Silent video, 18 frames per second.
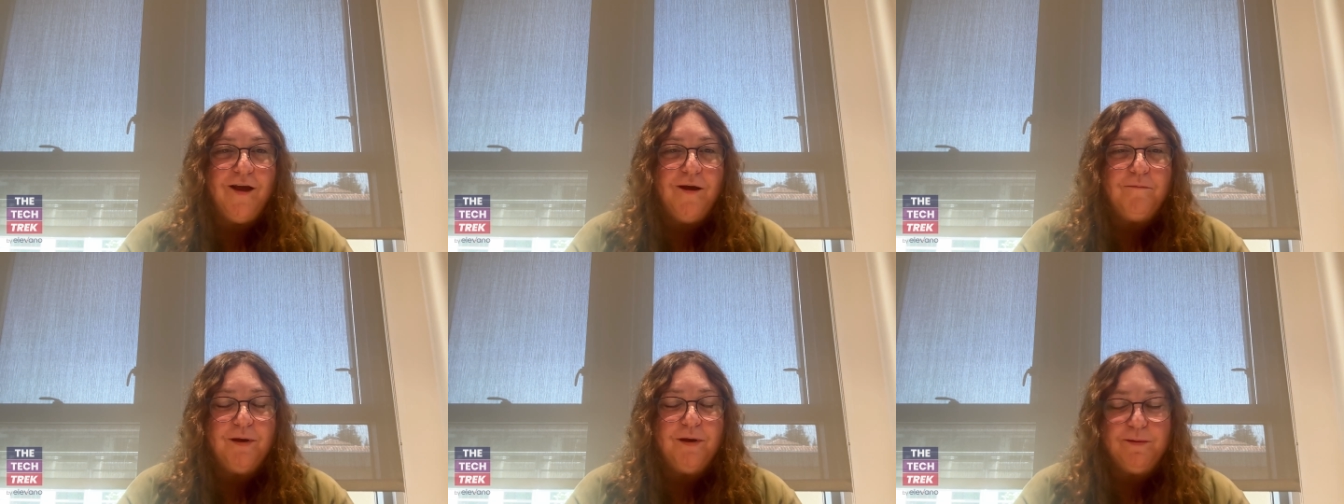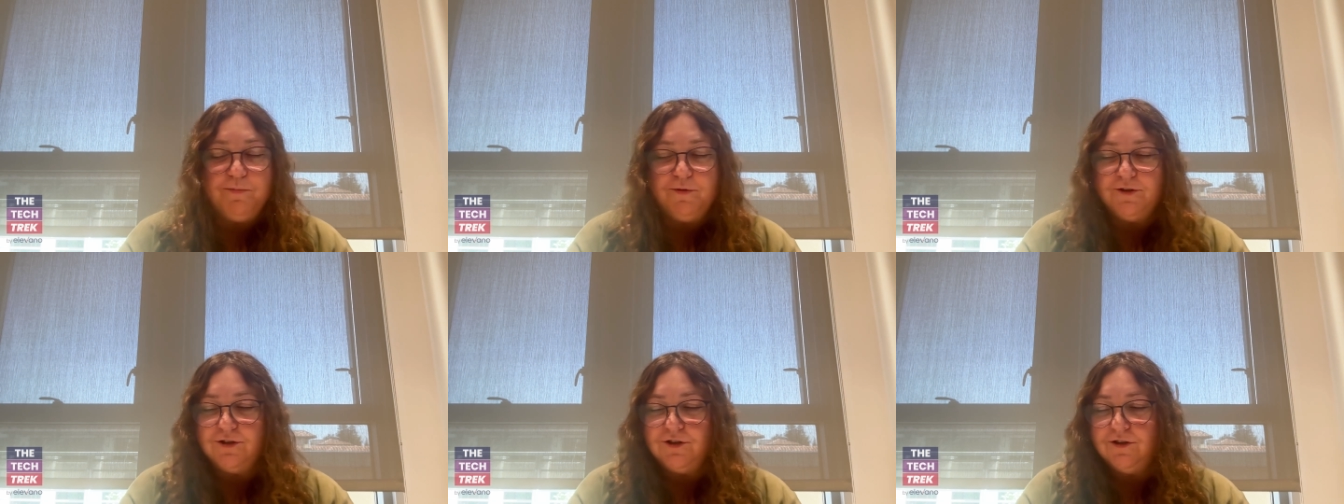
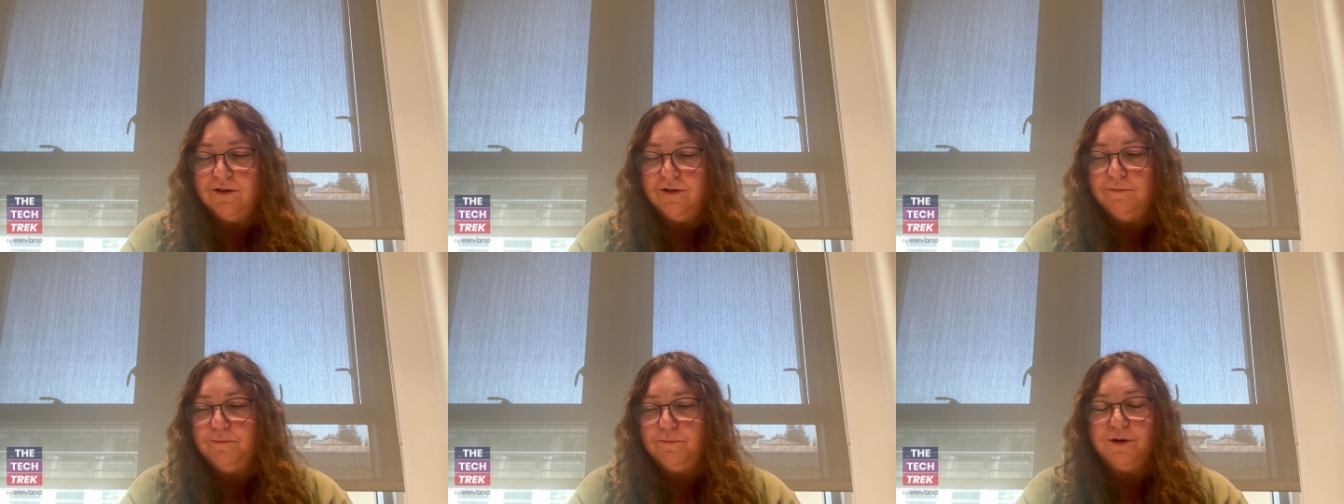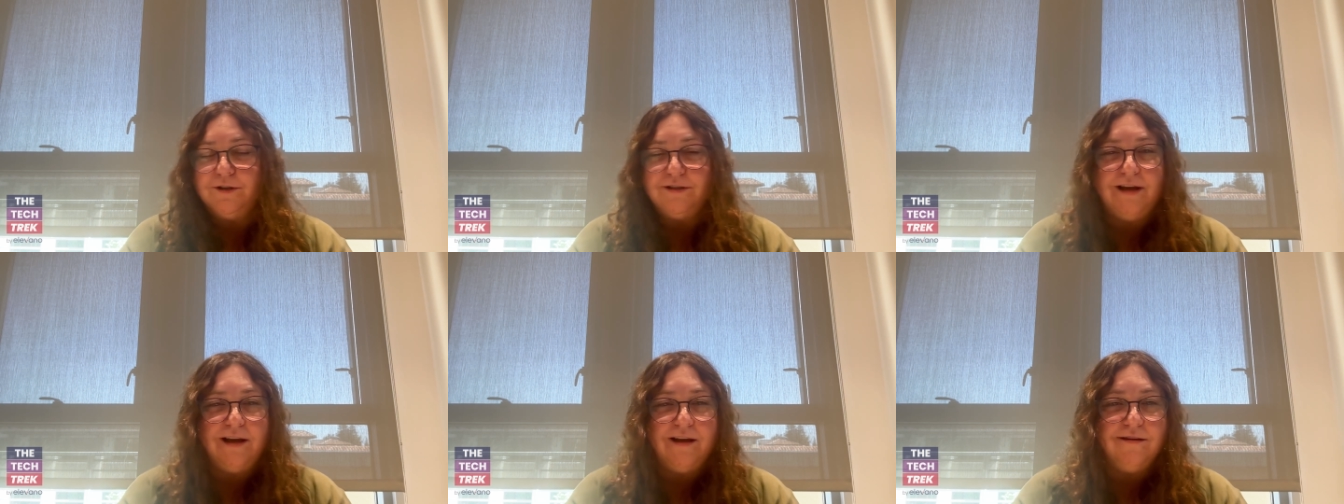people should
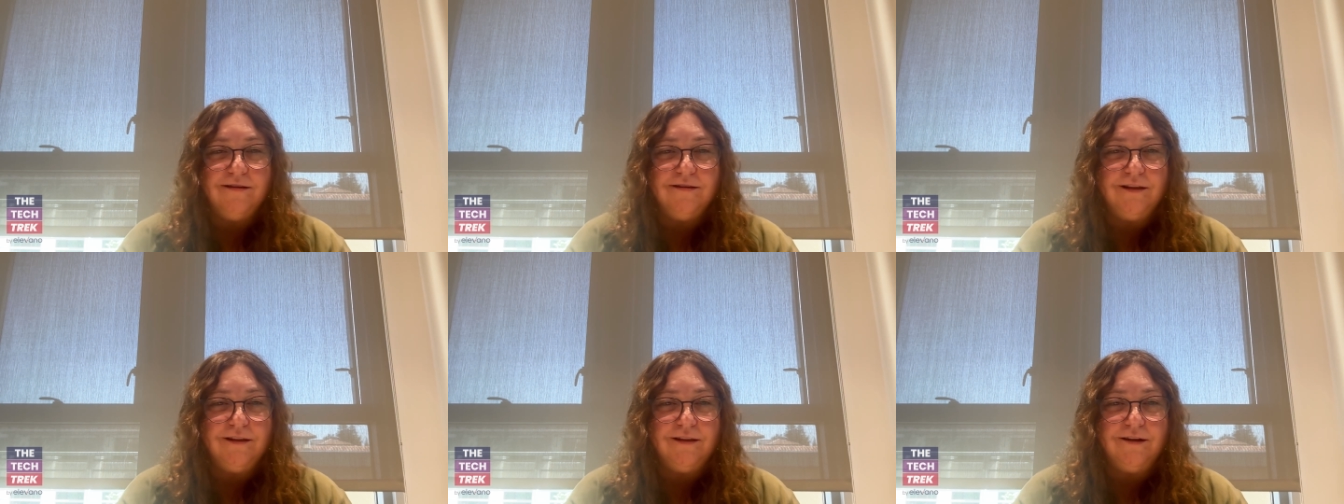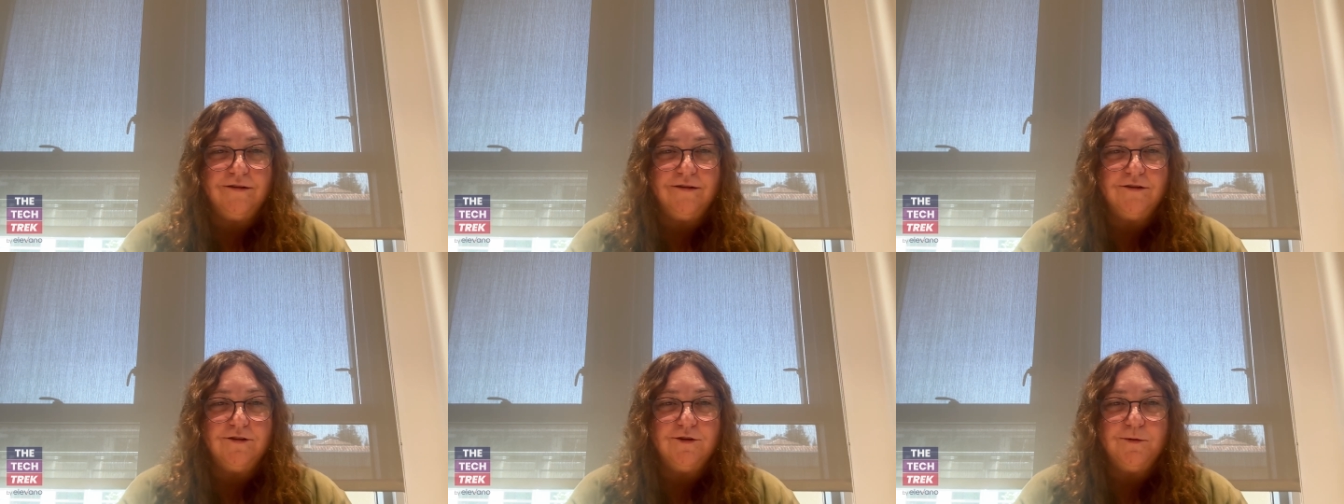pretend that
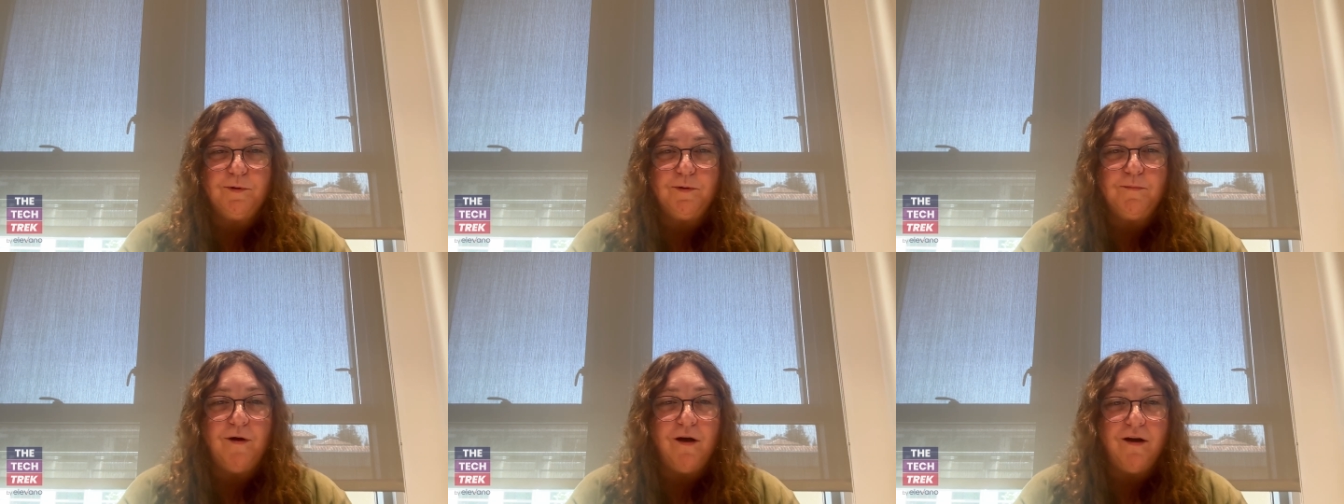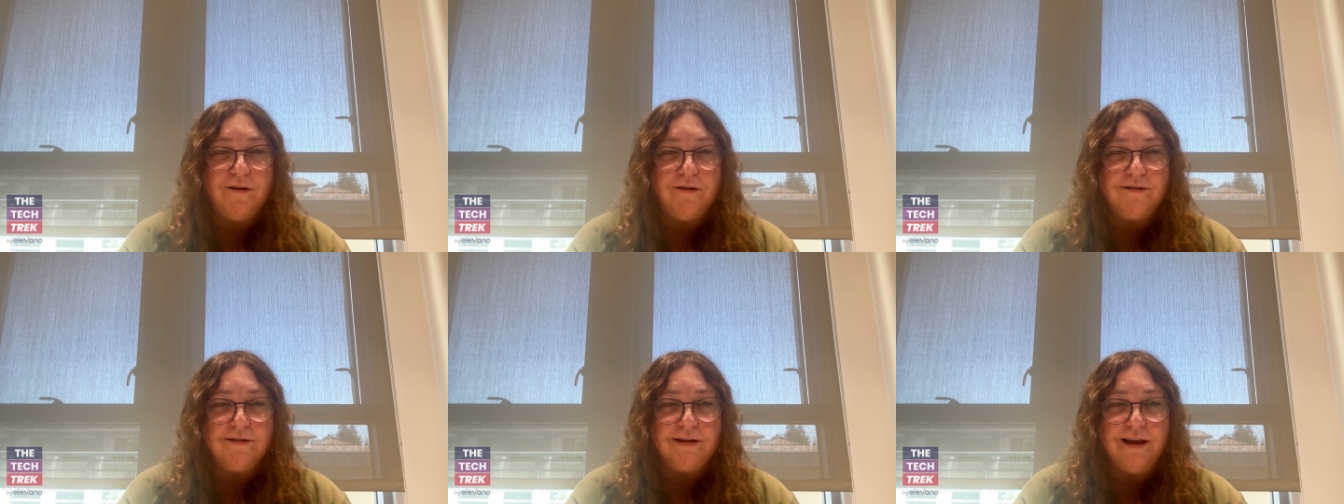they're
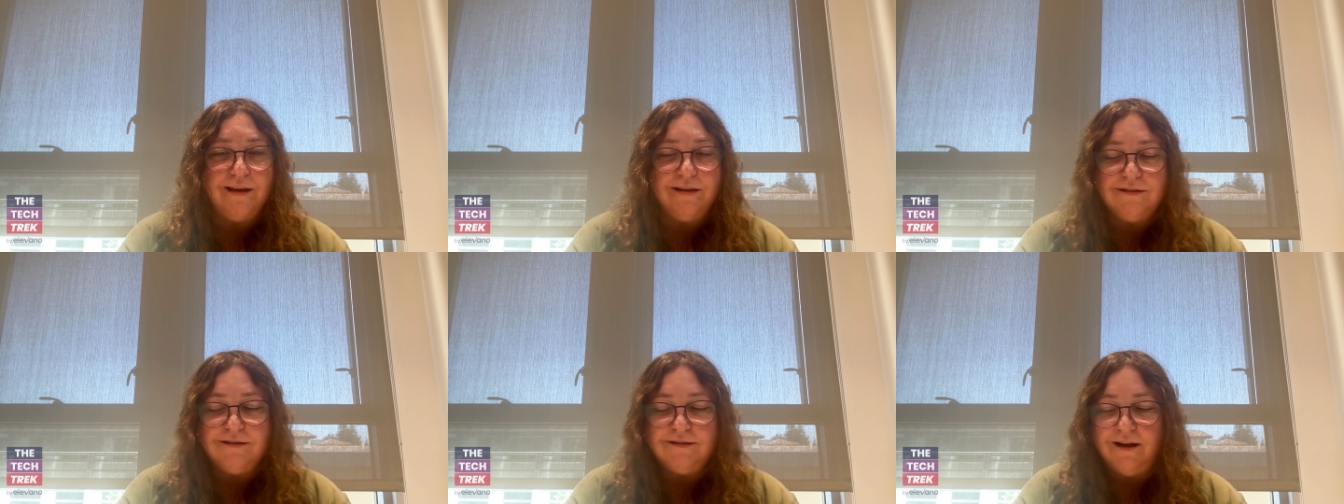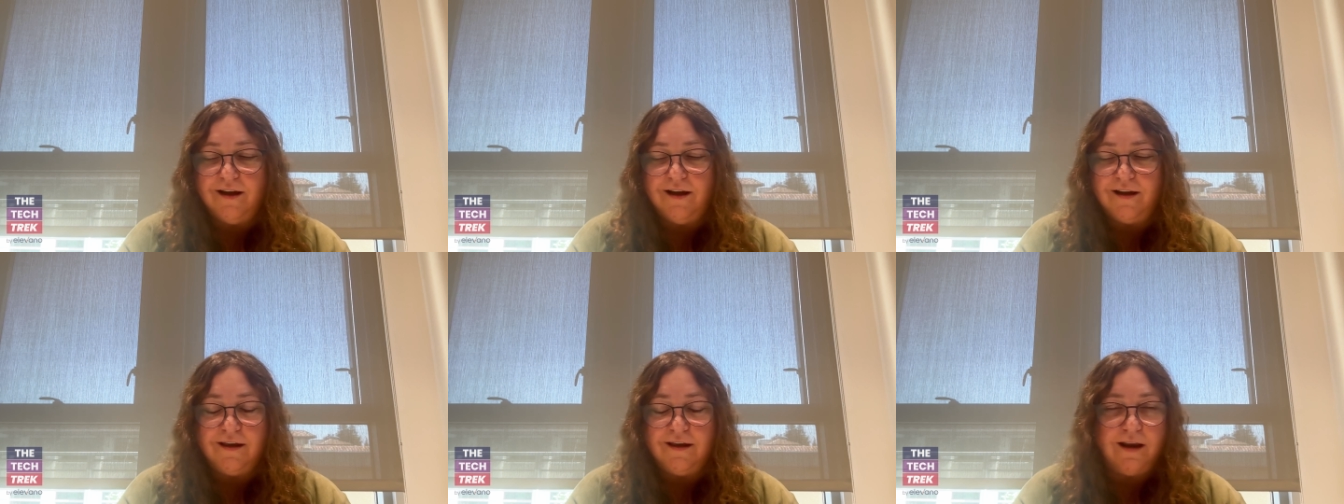supermodels and
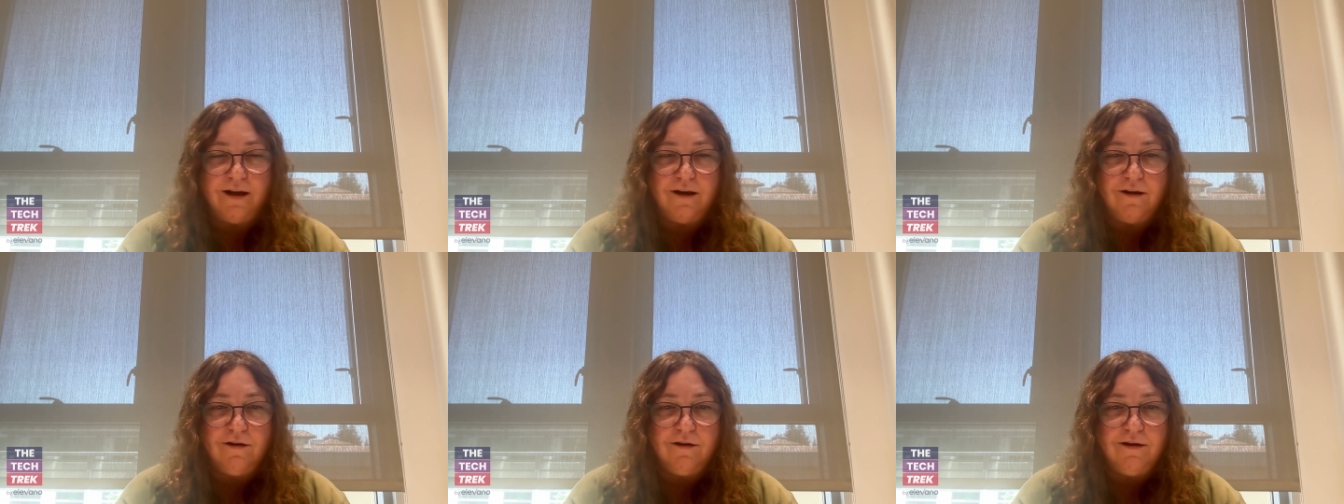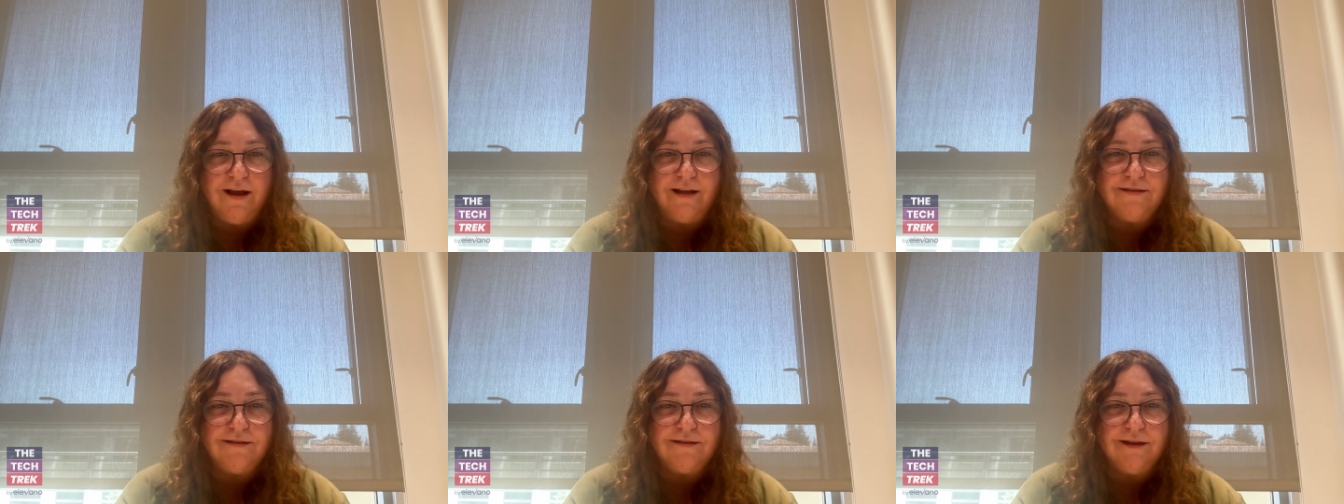get a good
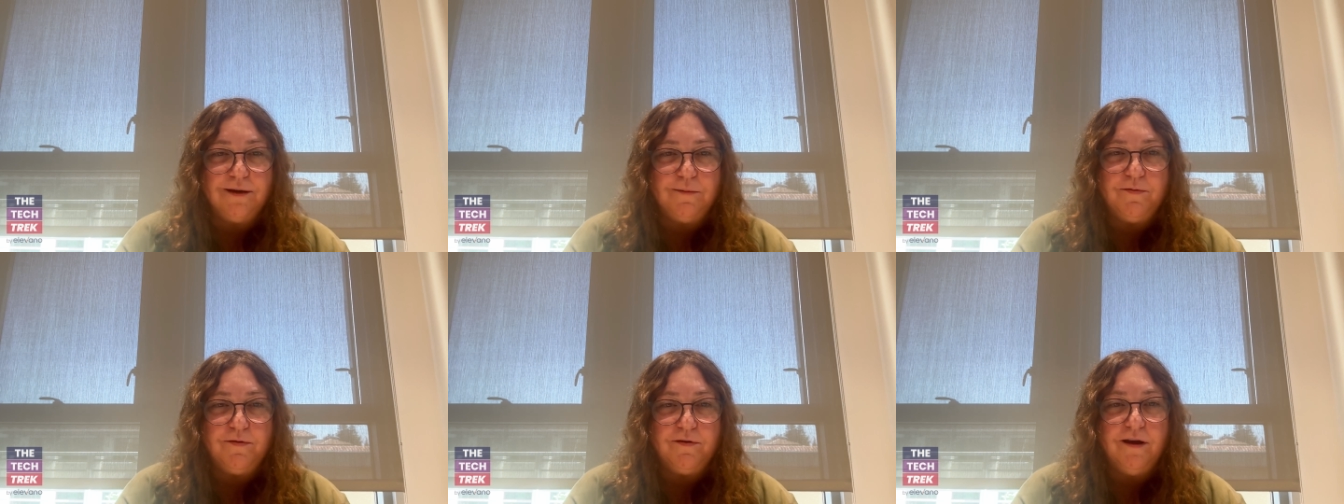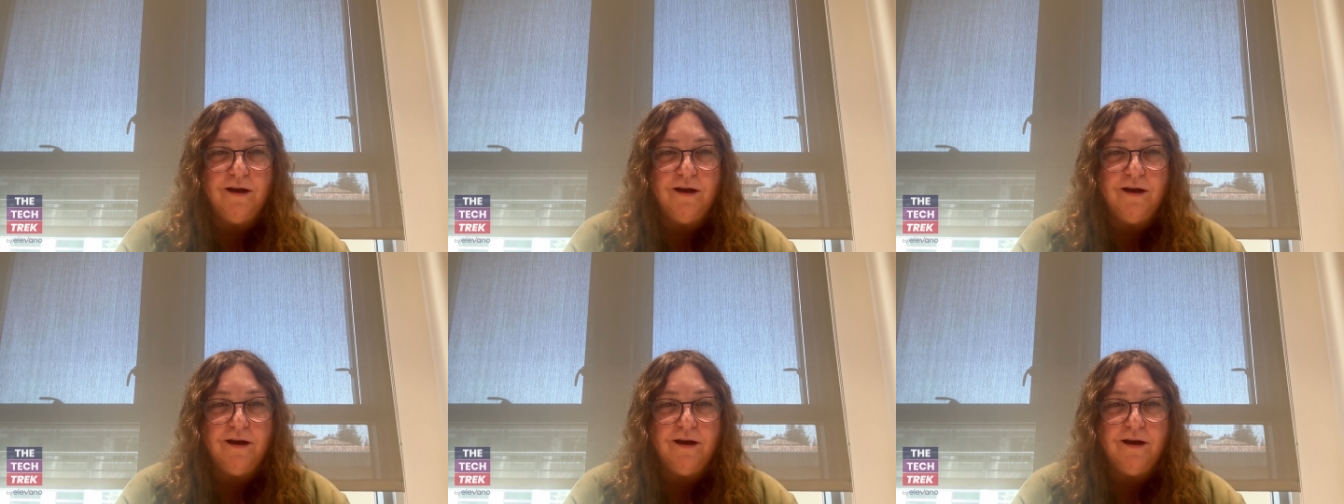night's sleep